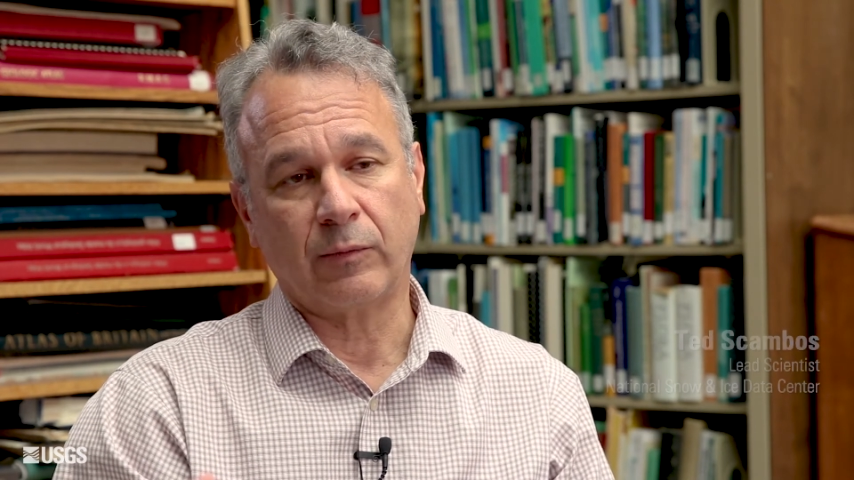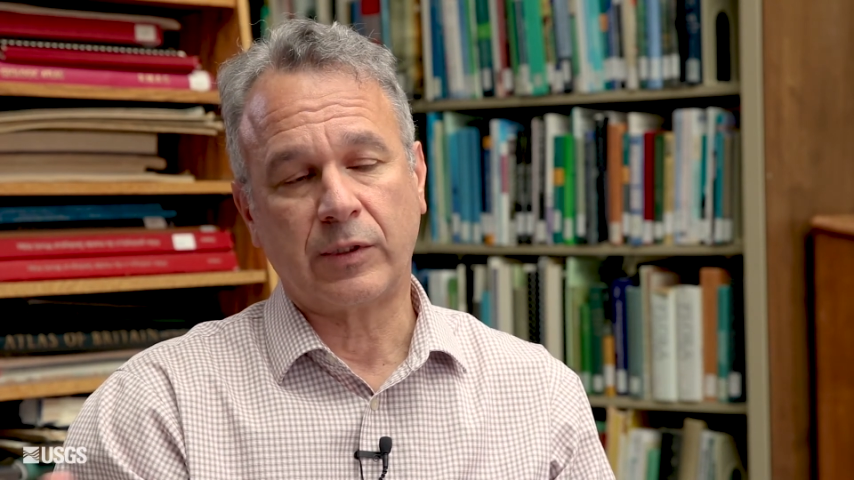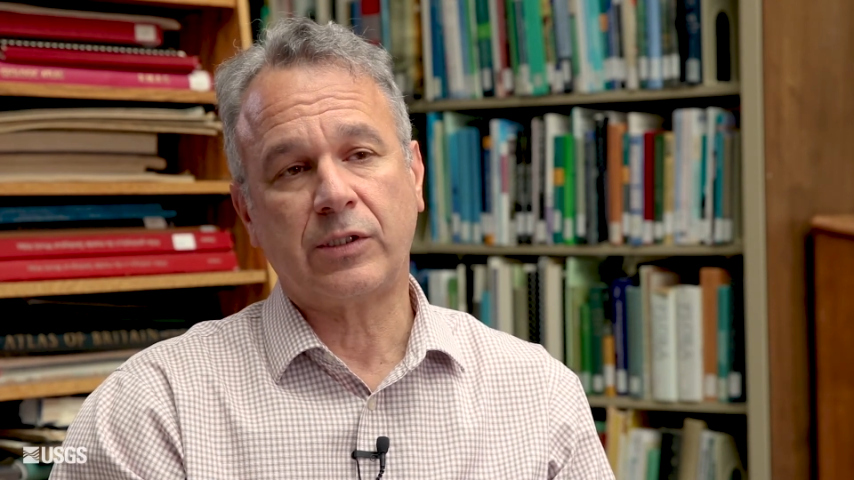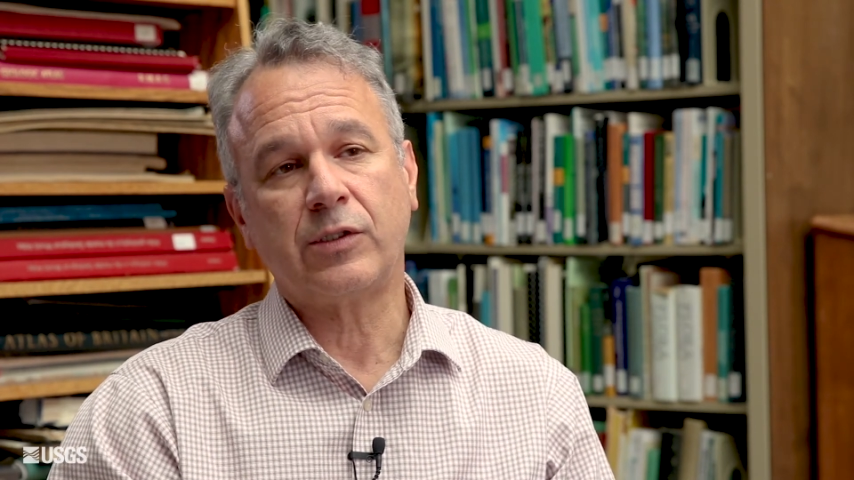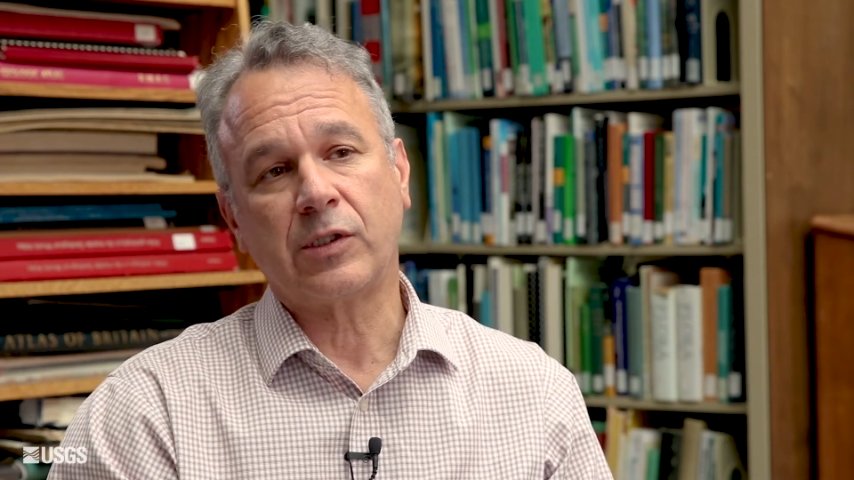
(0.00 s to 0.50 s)

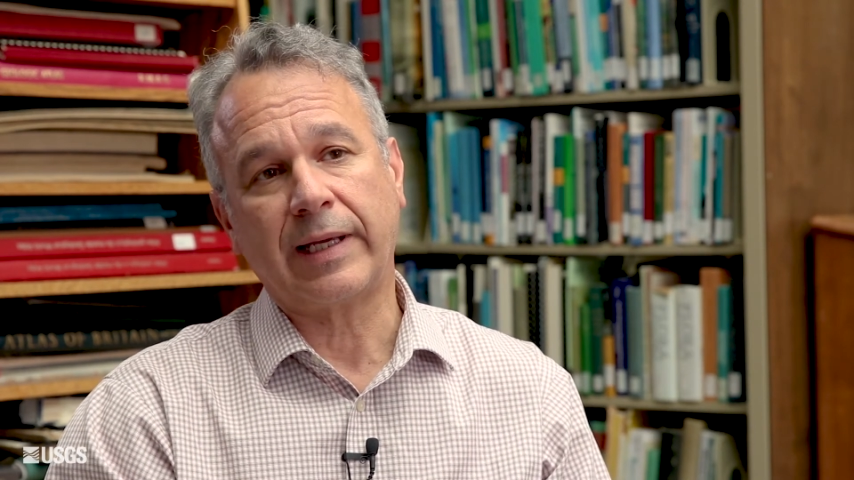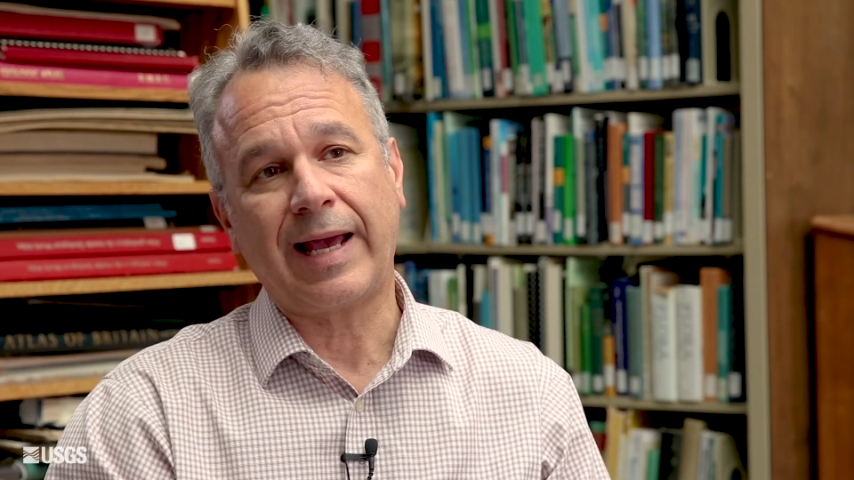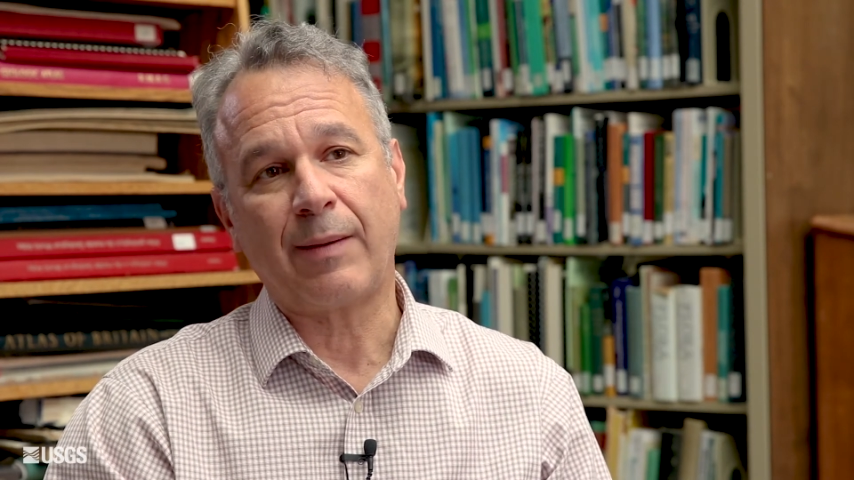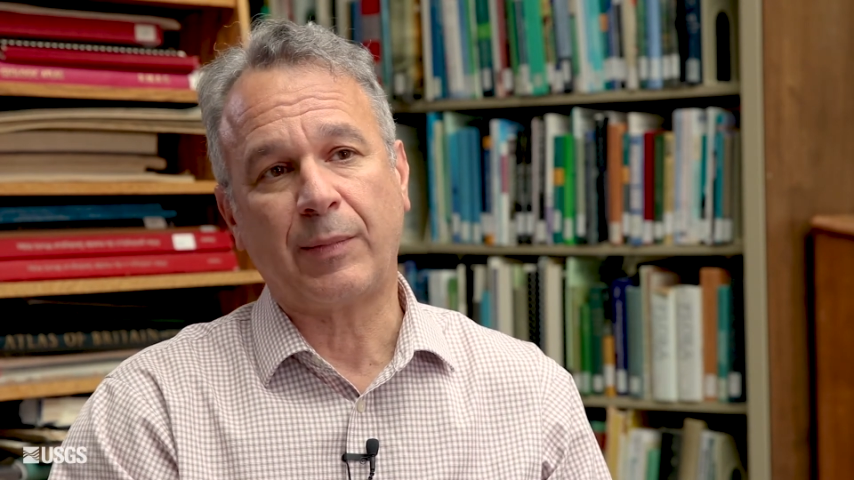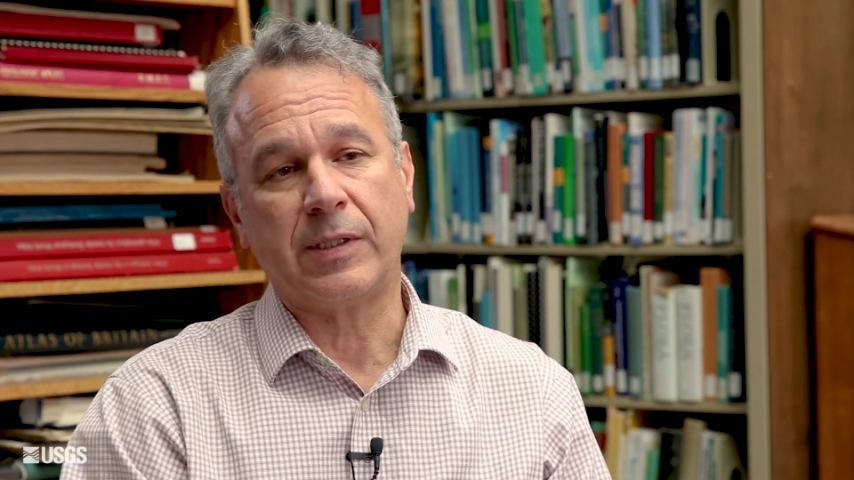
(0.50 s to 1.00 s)
which usually
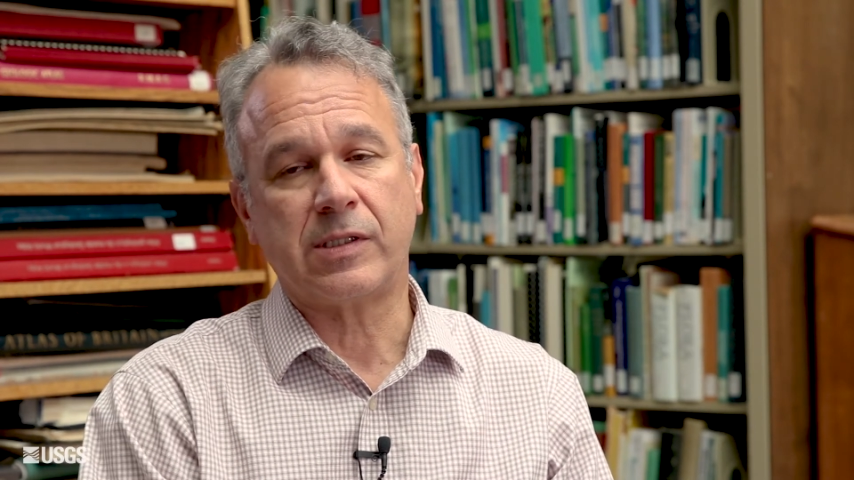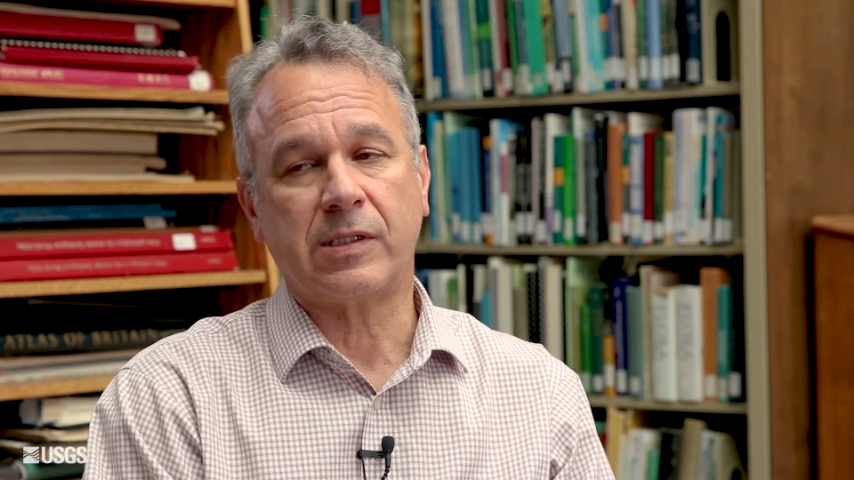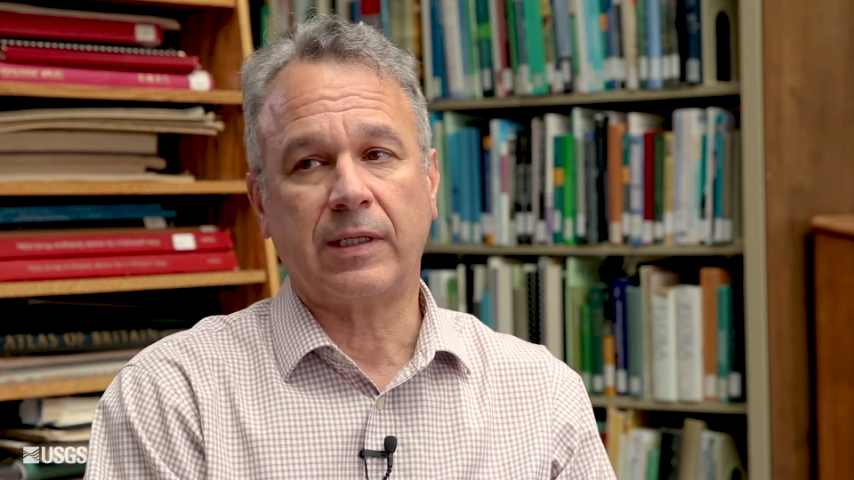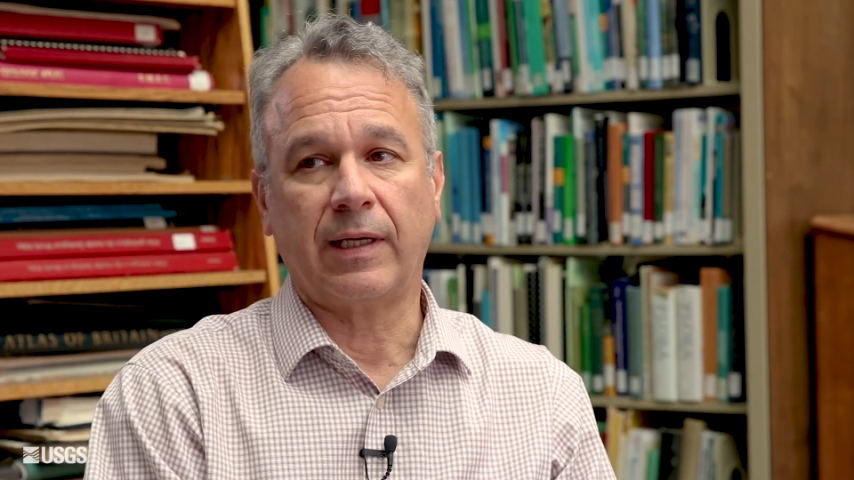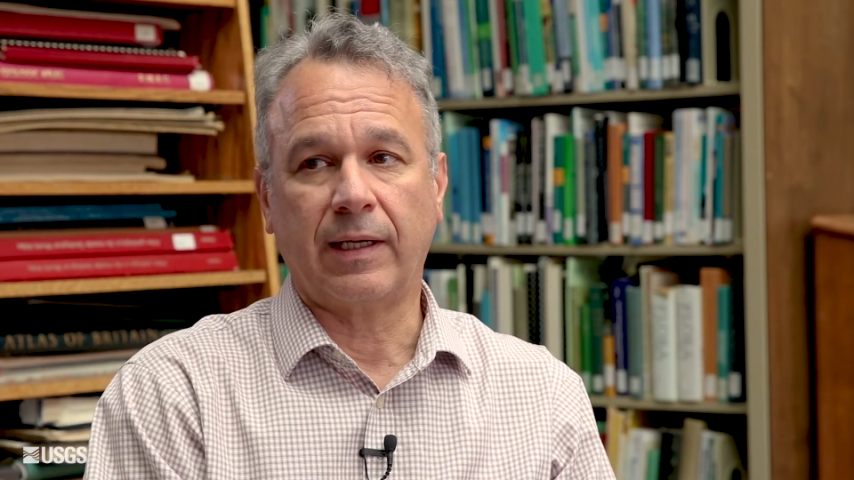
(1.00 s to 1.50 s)

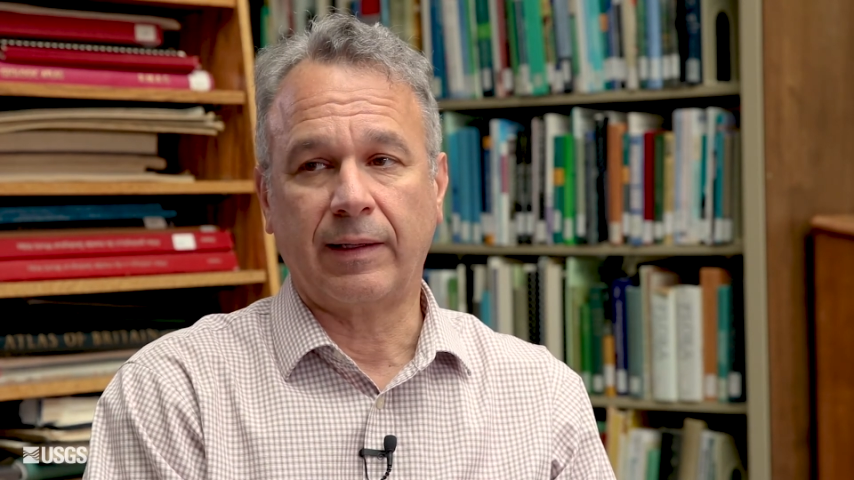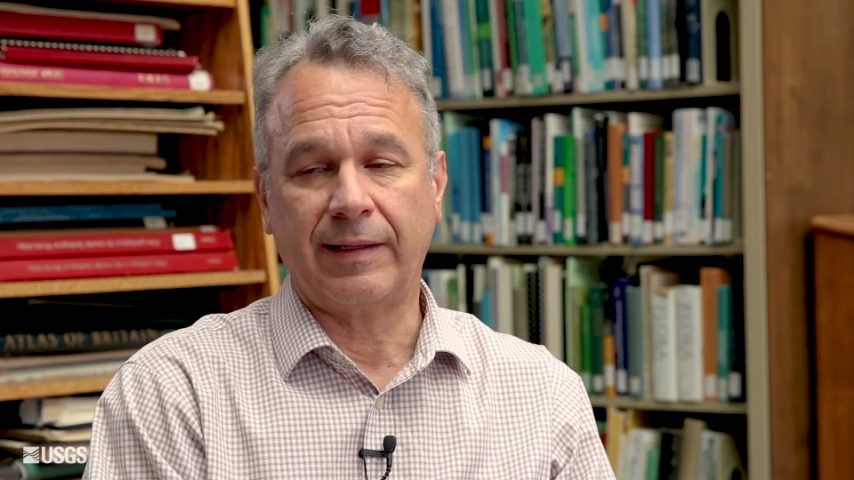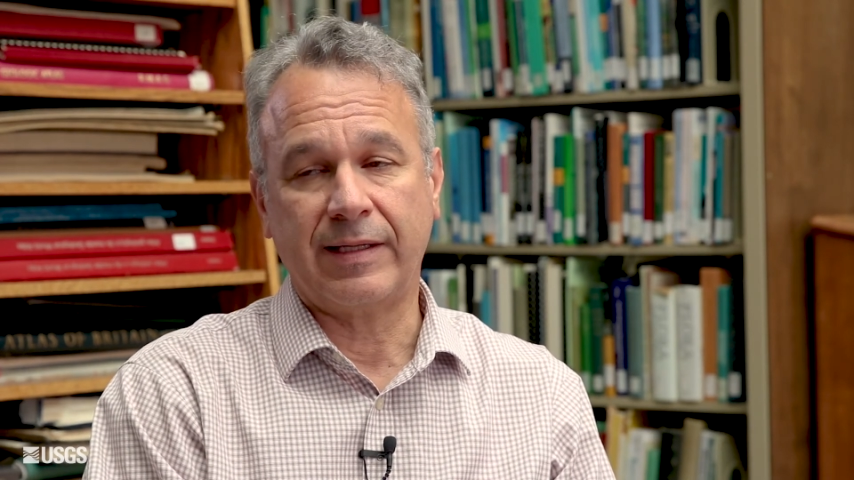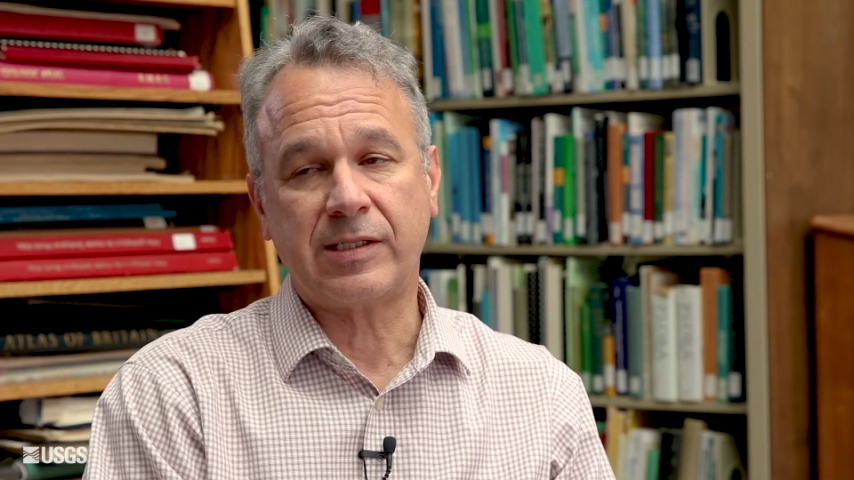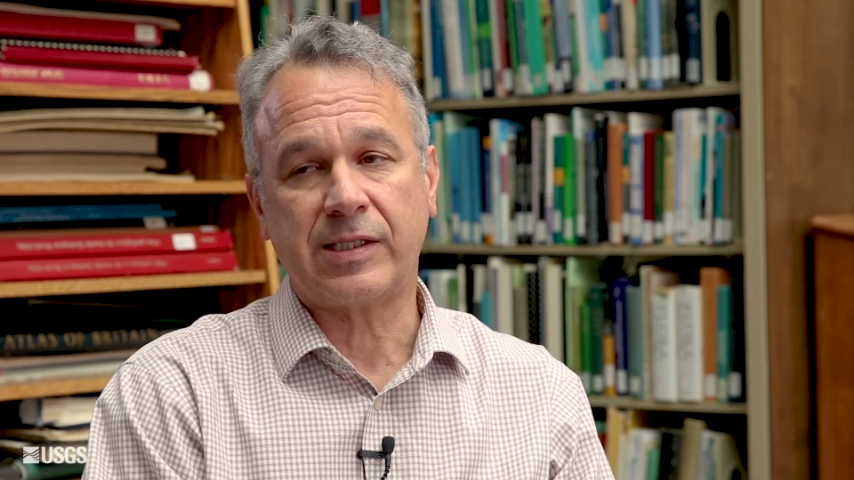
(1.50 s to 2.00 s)
happens uh,
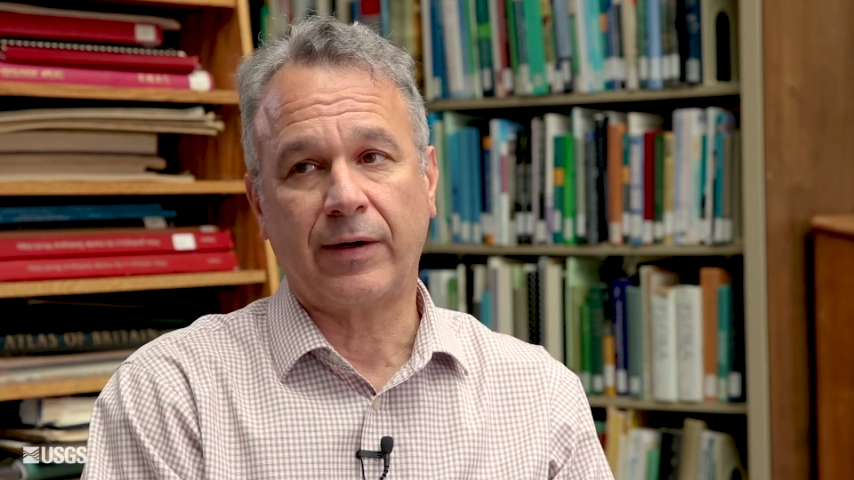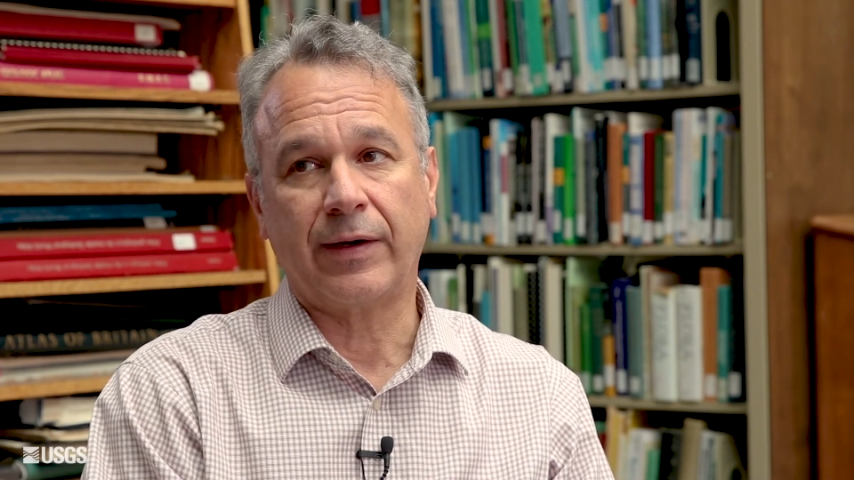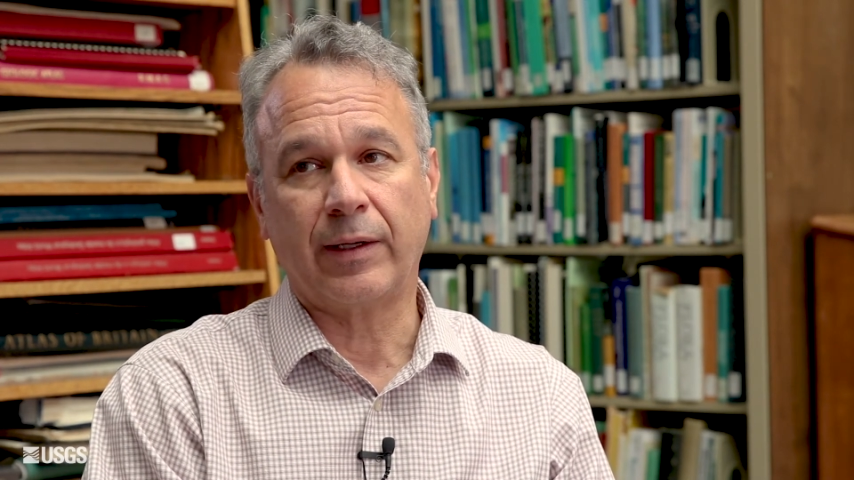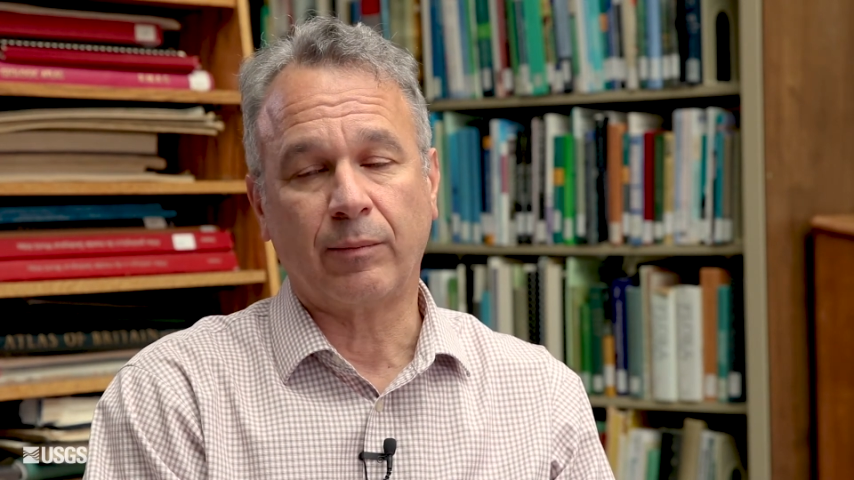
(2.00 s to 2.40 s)
in this area